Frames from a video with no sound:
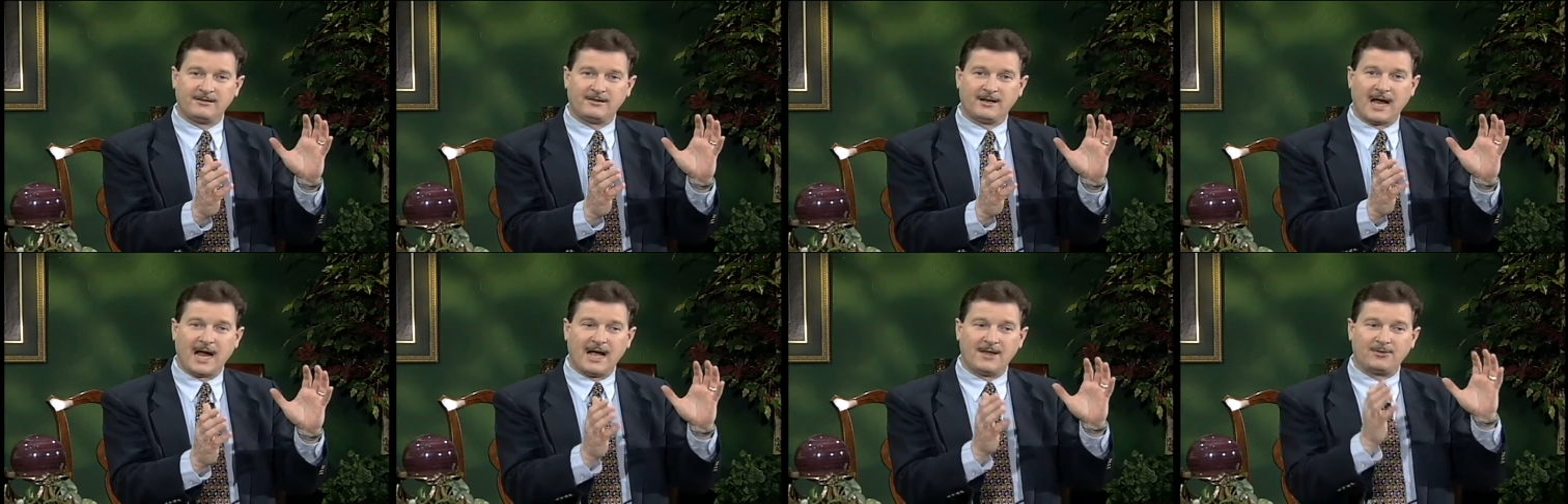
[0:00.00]

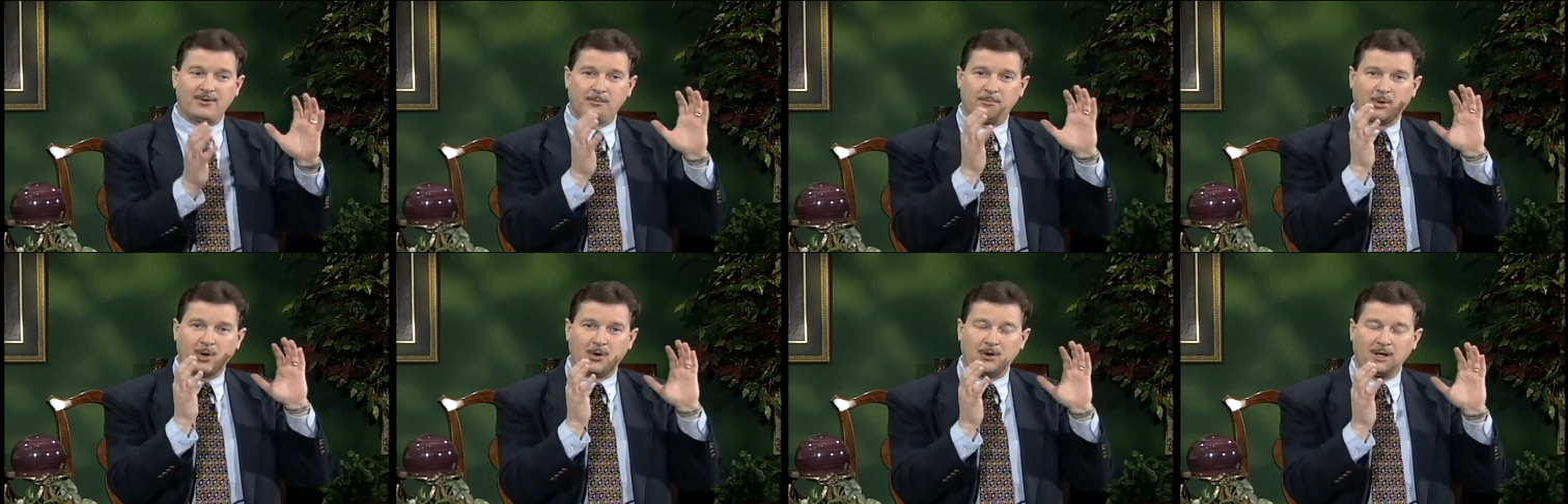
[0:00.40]
at the
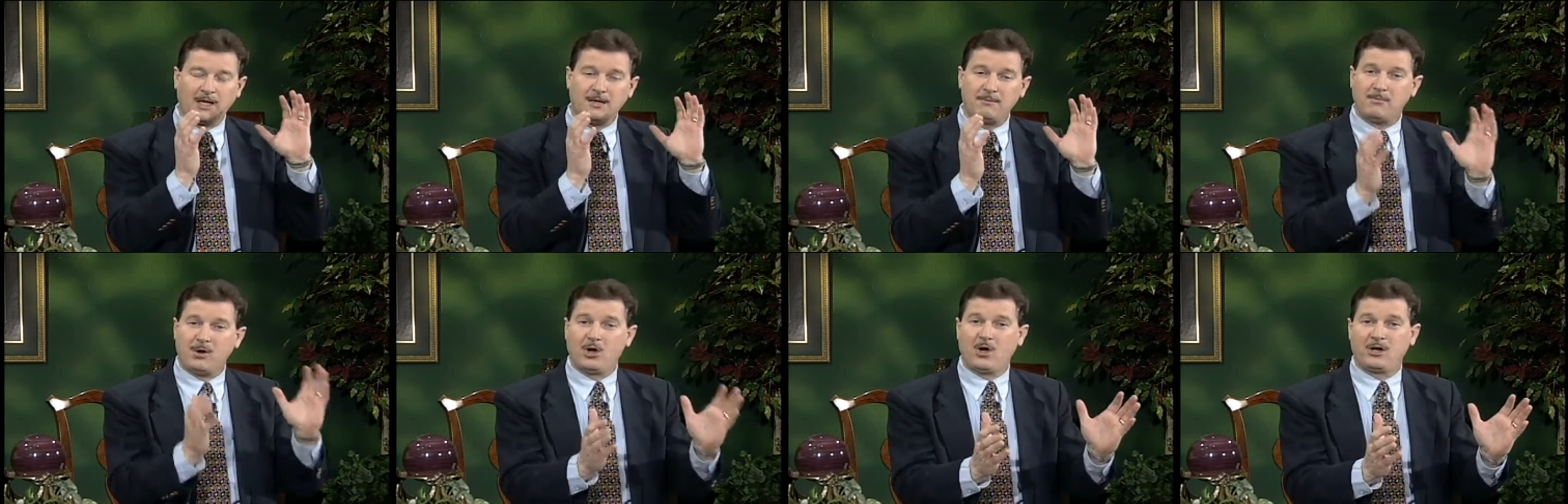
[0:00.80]

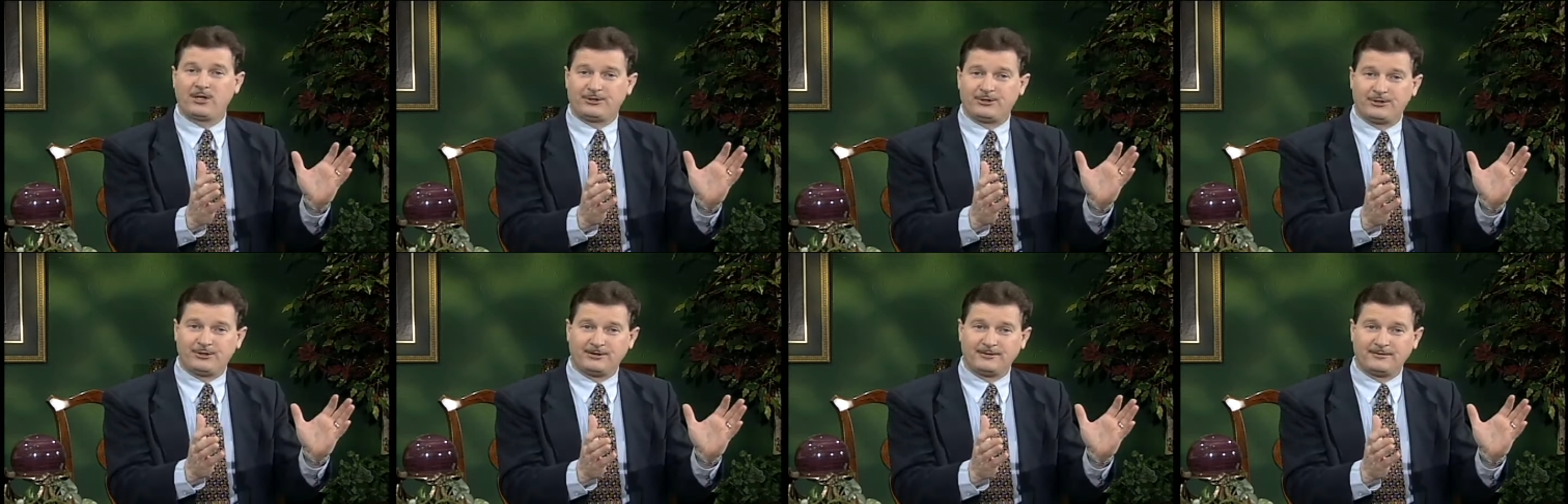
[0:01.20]
burning
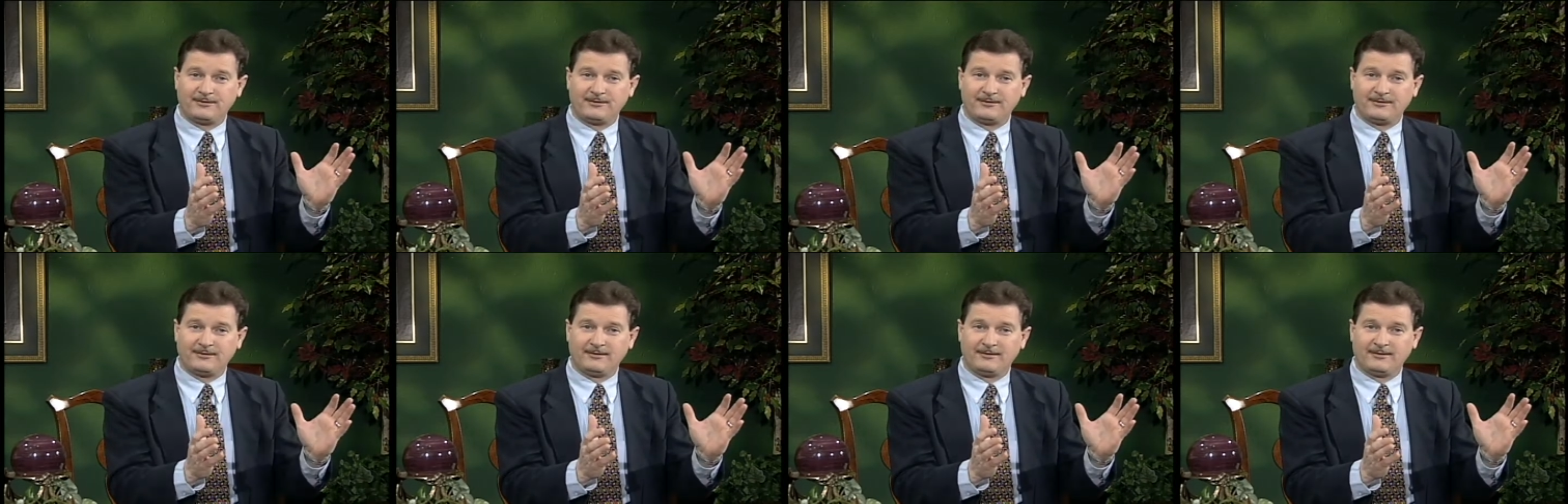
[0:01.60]
bush.
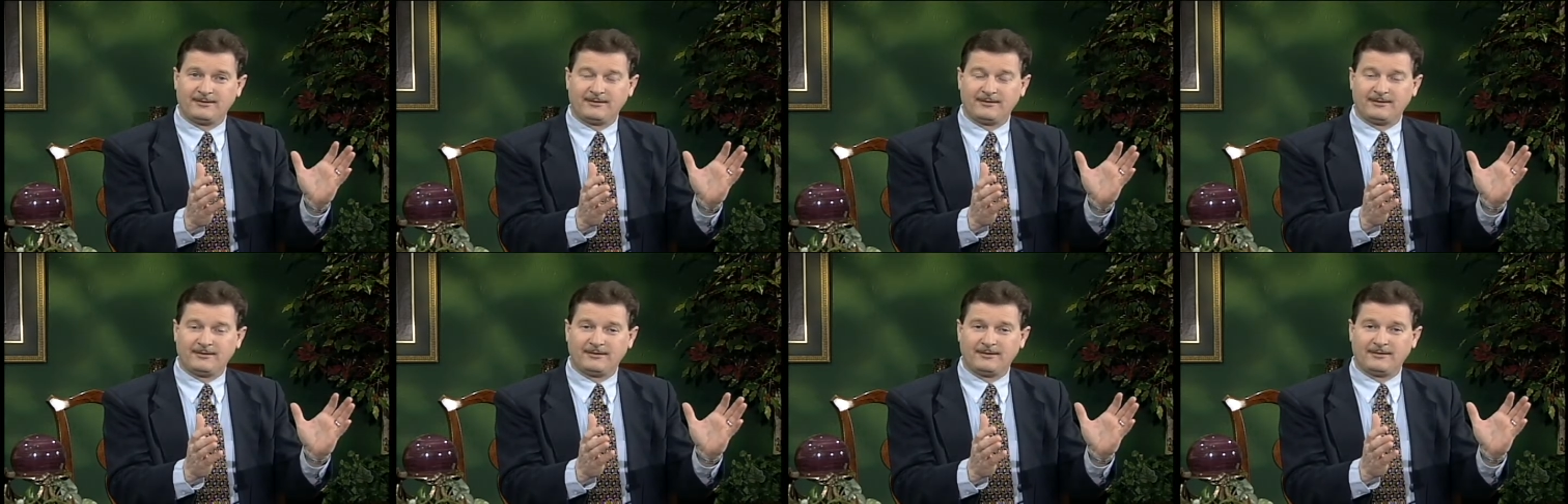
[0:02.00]

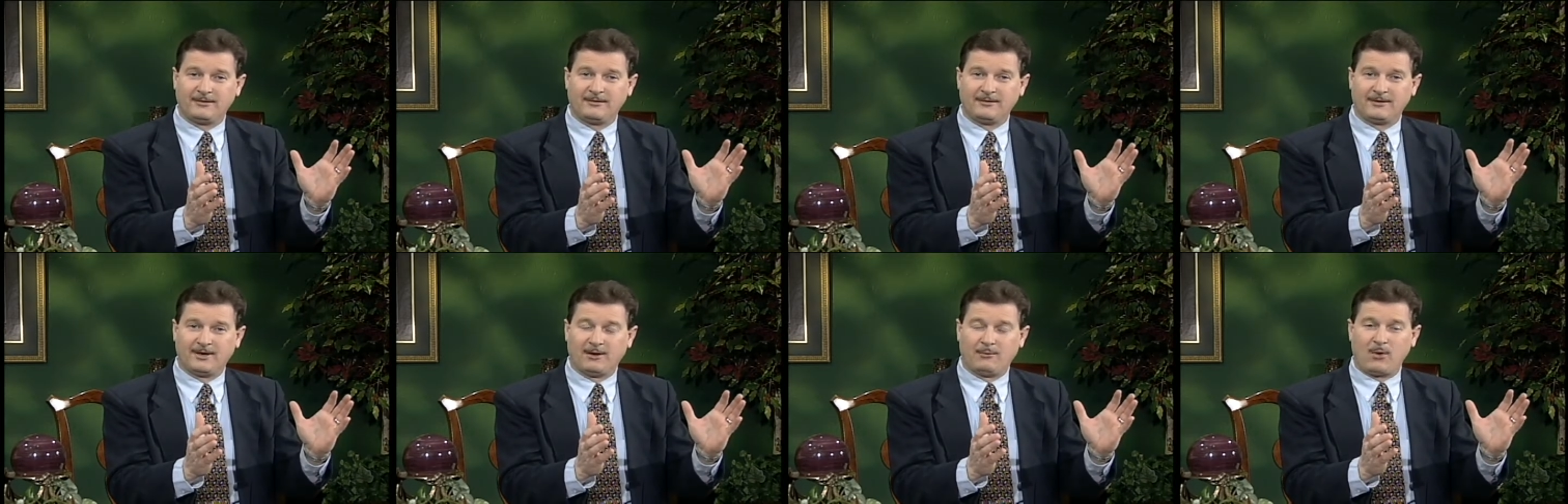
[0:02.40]

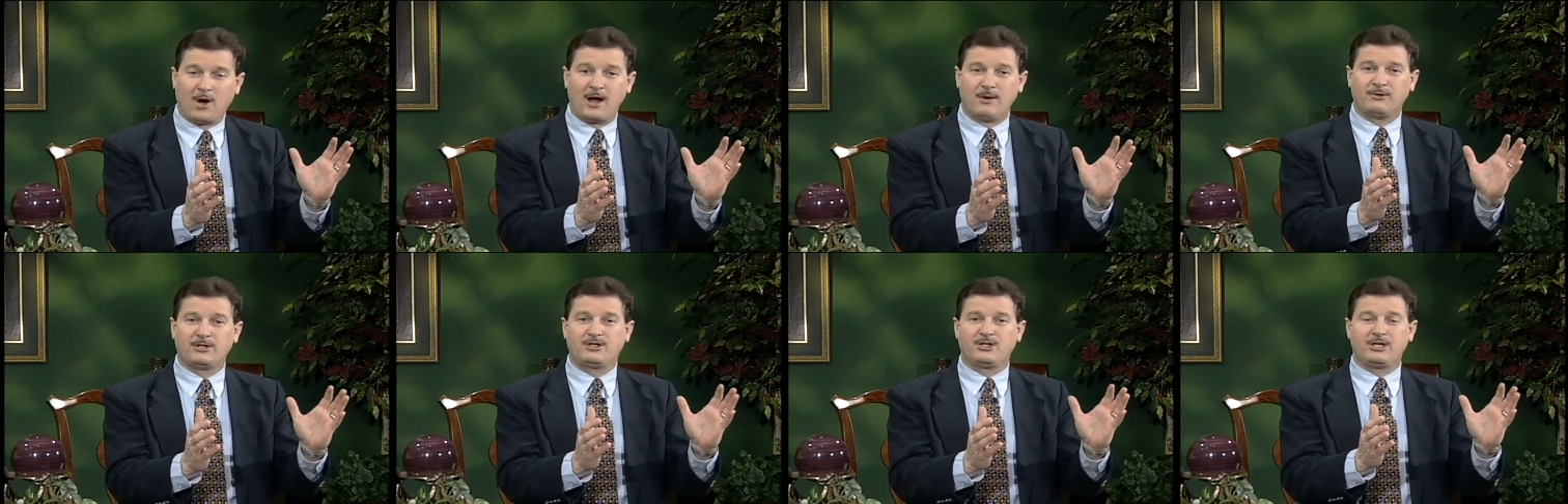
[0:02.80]
Why
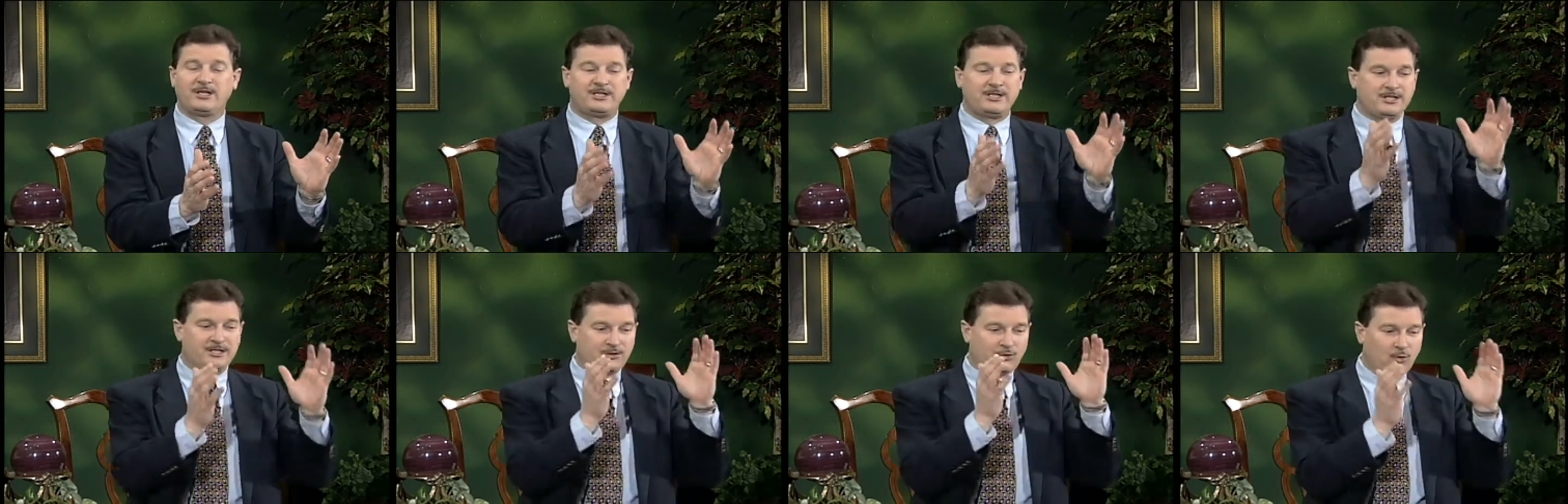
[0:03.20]
would
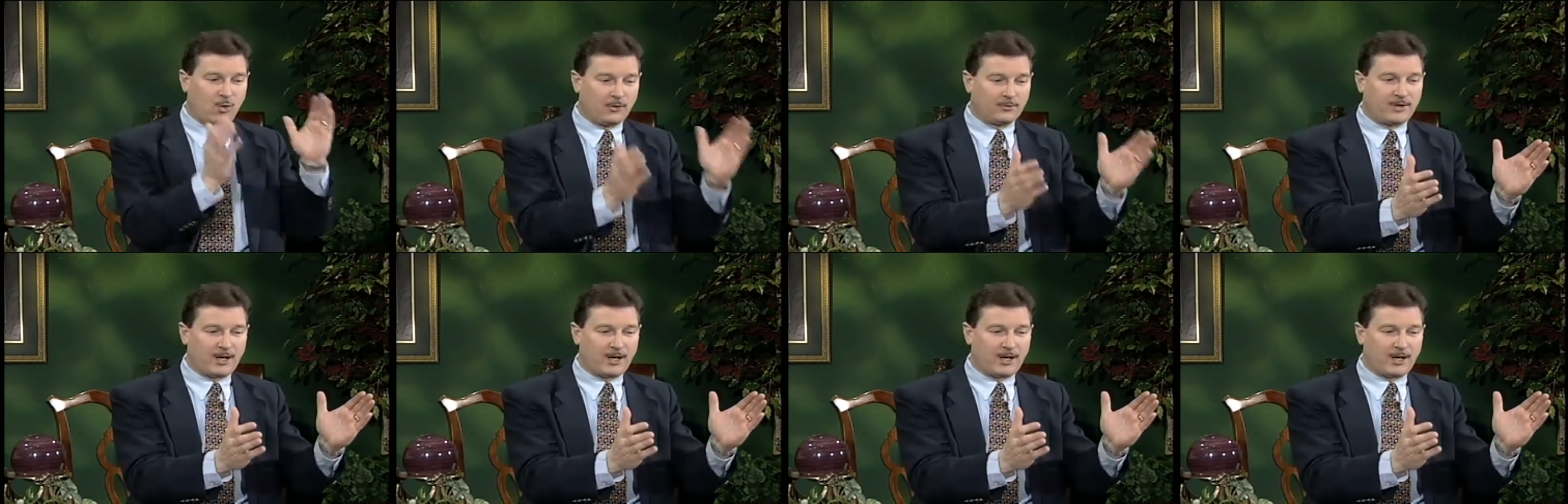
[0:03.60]
Jesus quote